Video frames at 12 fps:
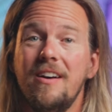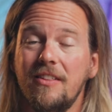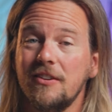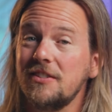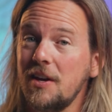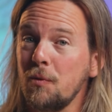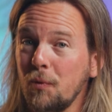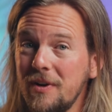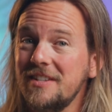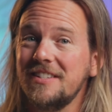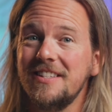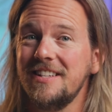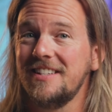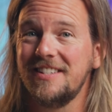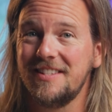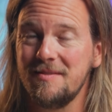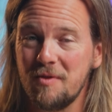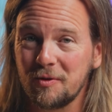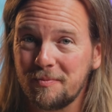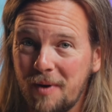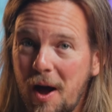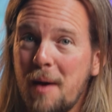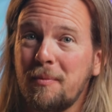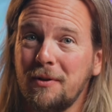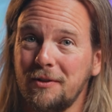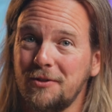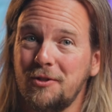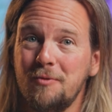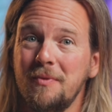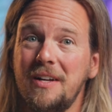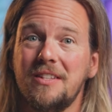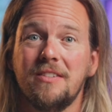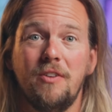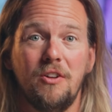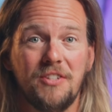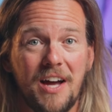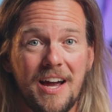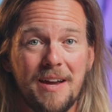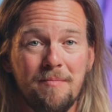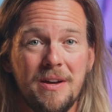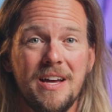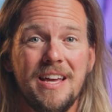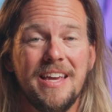There is a reason this is the most popular zoom lens of all time.